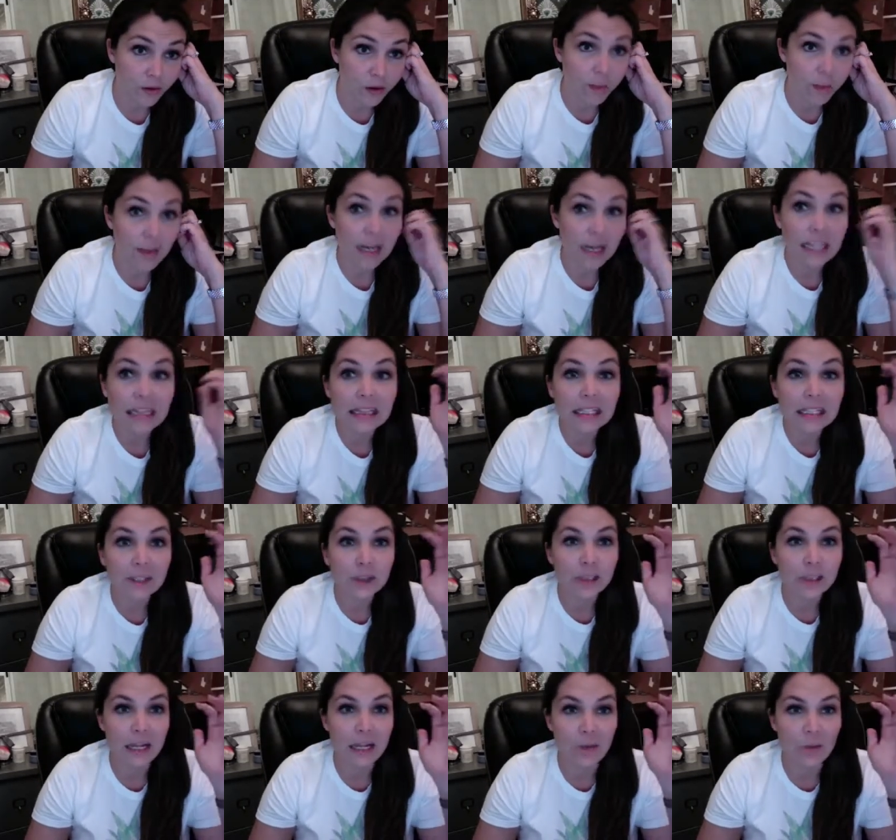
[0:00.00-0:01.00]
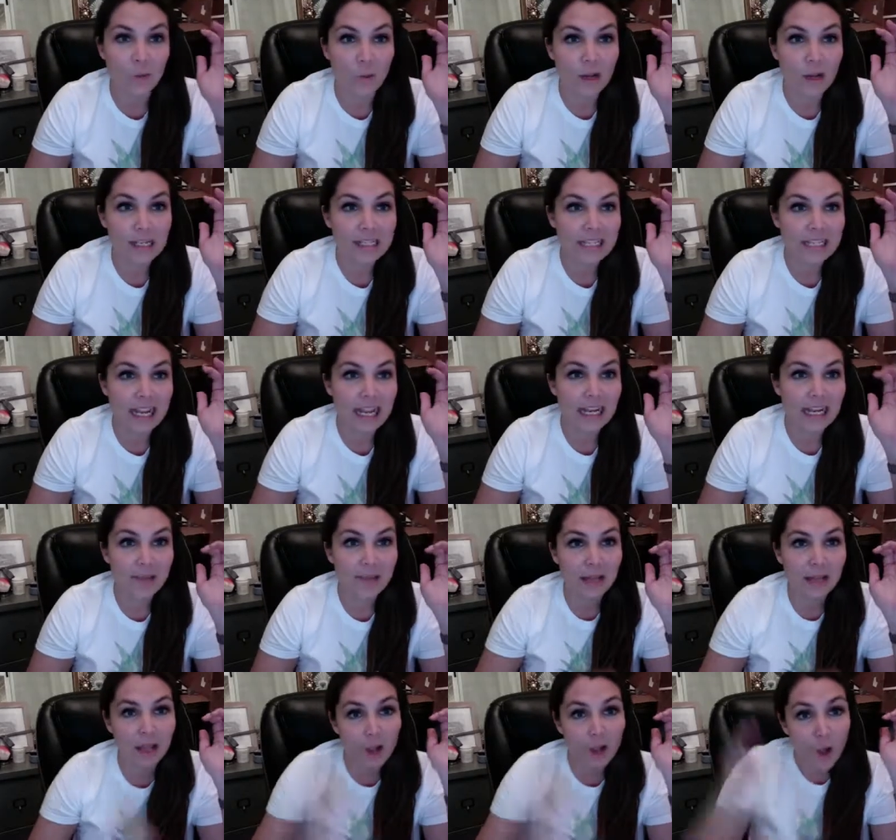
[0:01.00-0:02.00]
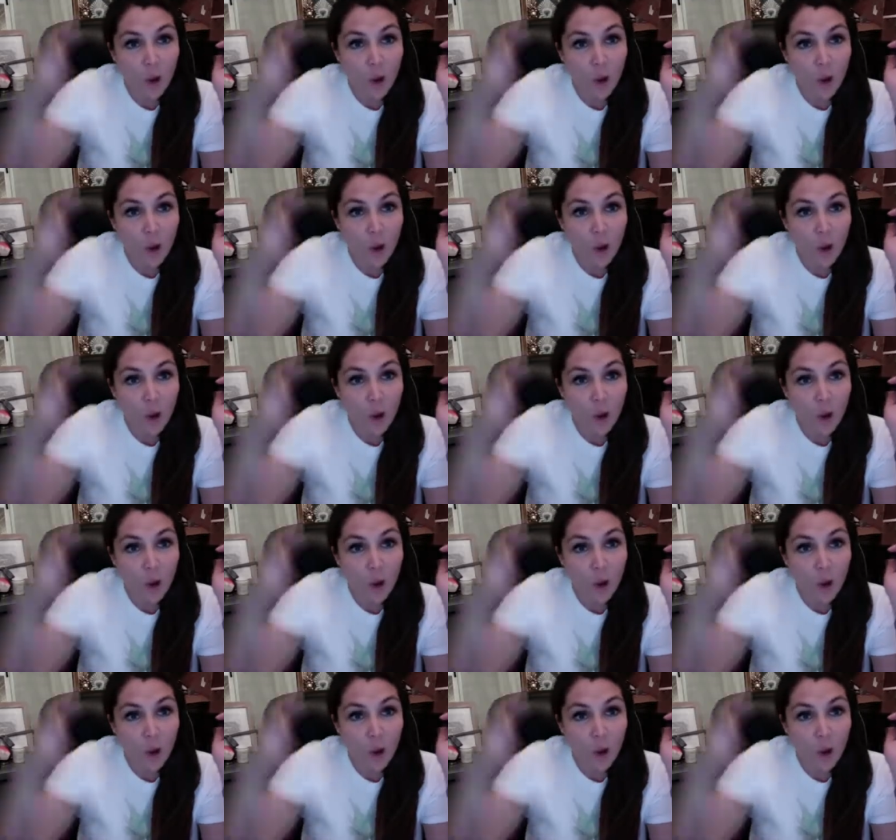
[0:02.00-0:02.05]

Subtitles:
I mean, it literally in one day can be like,